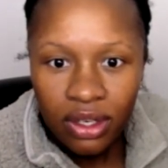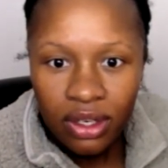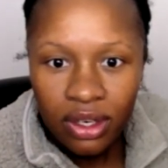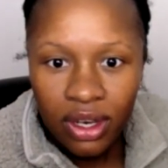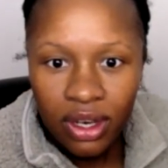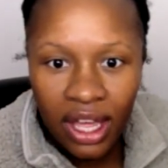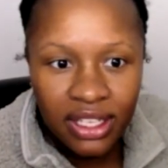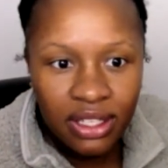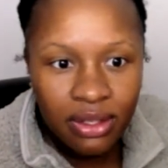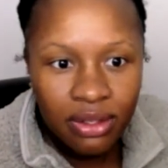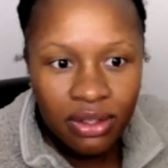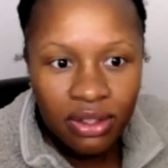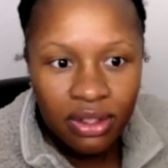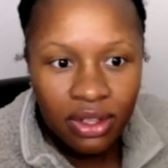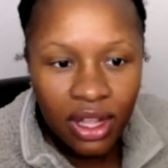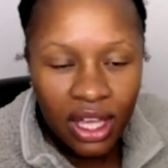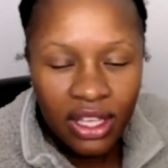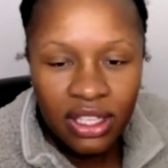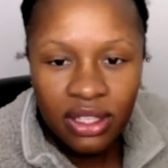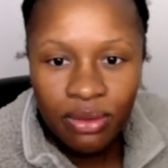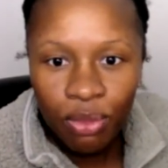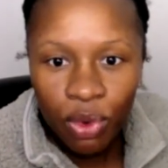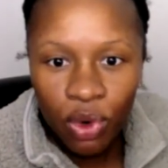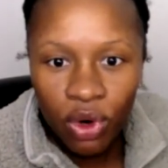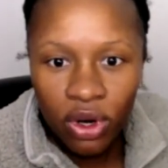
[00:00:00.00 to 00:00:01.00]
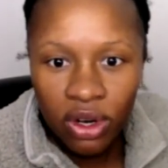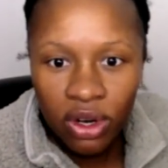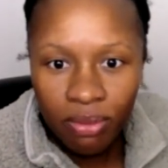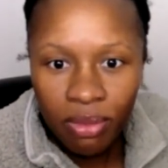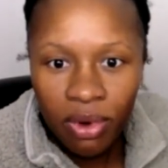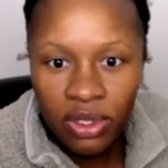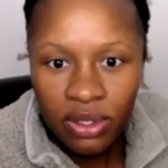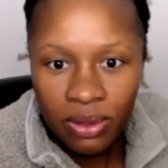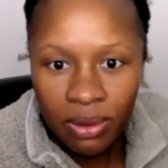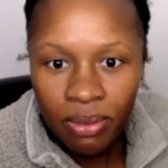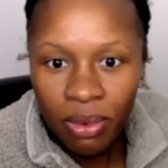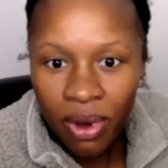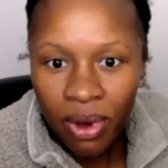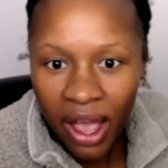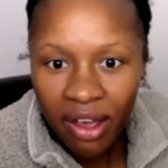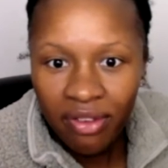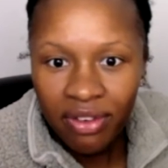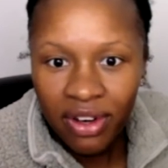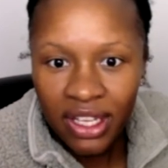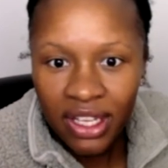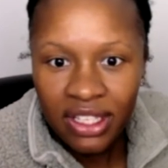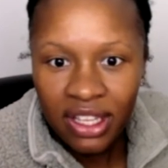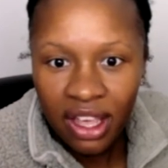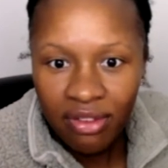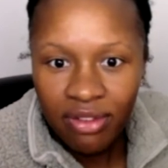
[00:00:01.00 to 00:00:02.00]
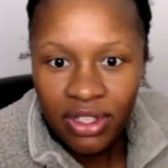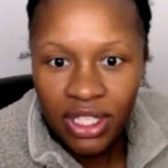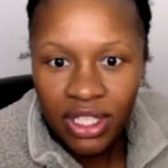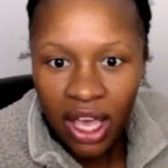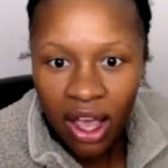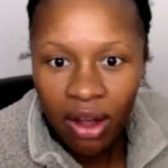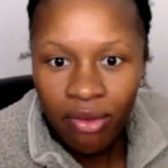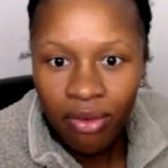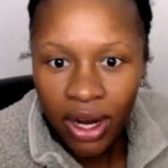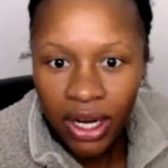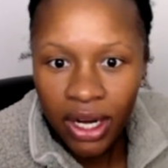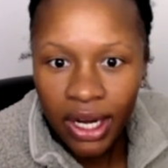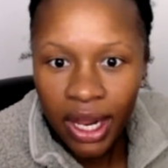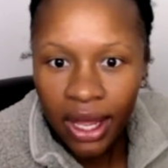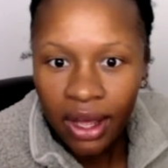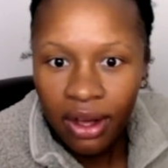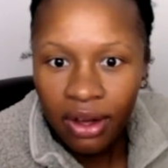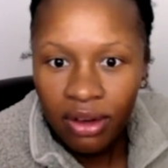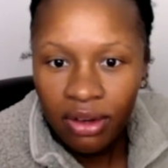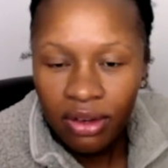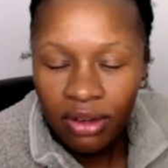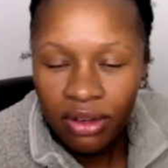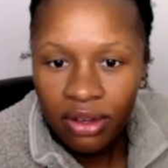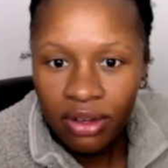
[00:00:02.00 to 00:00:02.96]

That's more than most people have in their savings account right now.